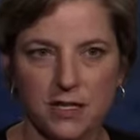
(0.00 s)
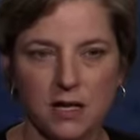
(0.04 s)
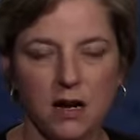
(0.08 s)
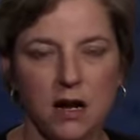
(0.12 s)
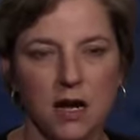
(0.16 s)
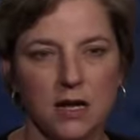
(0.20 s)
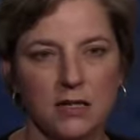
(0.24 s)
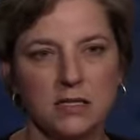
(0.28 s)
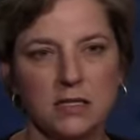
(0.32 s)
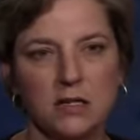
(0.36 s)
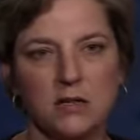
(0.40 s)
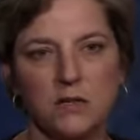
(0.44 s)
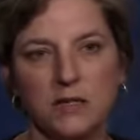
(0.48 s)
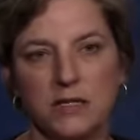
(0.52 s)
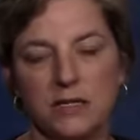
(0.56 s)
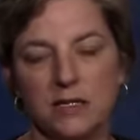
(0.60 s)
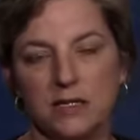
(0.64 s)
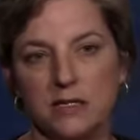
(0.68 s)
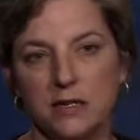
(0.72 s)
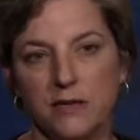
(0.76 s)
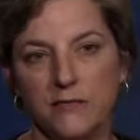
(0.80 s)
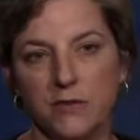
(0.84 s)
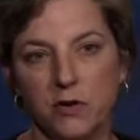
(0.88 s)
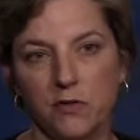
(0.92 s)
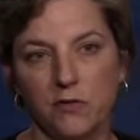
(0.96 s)
the
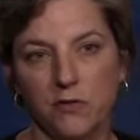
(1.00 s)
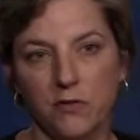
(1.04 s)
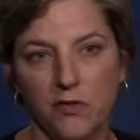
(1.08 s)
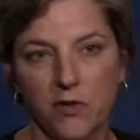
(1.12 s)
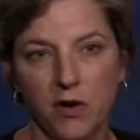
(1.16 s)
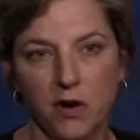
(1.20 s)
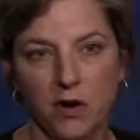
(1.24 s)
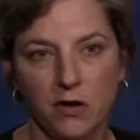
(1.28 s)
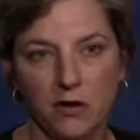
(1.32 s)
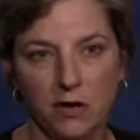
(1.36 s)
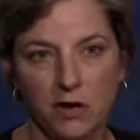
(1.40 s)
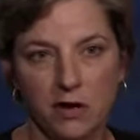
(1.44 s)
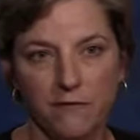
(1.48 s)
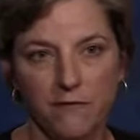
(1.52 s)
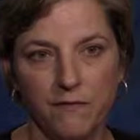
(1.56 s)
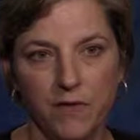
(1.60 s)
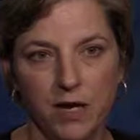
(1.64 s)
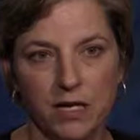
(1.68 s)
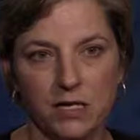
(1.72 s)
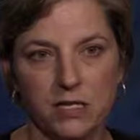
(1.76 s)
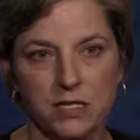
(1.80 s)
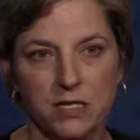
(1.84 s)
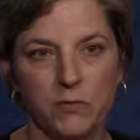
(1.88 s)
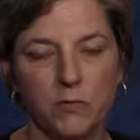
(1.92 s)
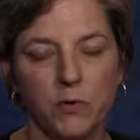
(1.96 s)
consequences of your third
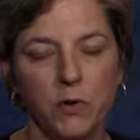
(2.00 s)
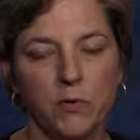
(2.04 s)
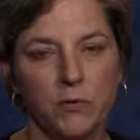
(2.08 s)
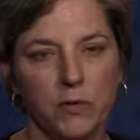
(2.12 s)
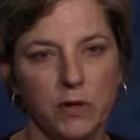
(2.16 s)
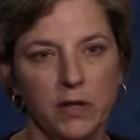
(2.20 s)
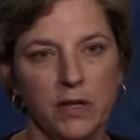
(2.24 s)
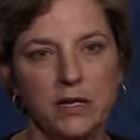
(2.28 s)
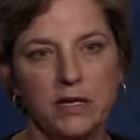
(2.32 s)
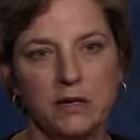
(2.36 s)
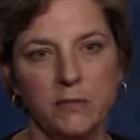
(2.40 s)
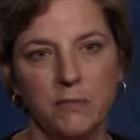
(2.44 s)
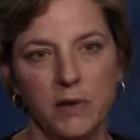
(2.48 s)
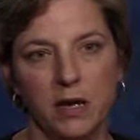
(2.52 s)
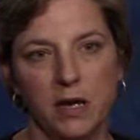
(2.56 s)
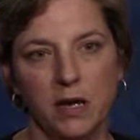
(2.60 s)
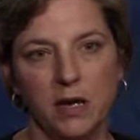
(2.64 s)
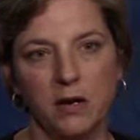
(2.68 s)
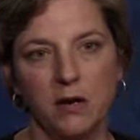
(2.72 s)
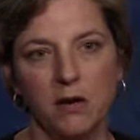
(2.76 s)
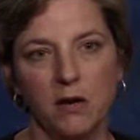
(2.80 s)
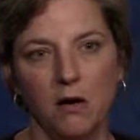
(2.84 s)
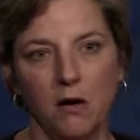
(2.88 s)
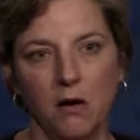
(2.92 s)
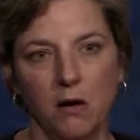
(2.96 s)
conviction will really
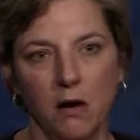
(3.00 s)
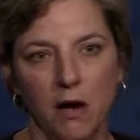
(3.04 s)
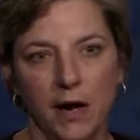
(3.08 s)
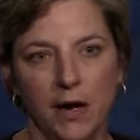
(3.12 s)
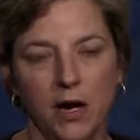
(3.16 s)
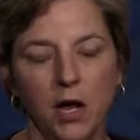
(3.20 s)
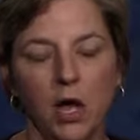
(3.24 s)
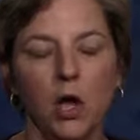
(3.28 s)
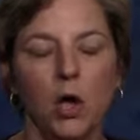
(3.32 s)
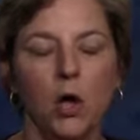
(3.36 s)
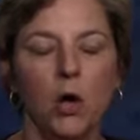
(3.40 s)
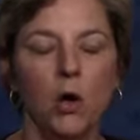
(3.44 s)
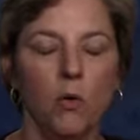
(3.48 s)
depend on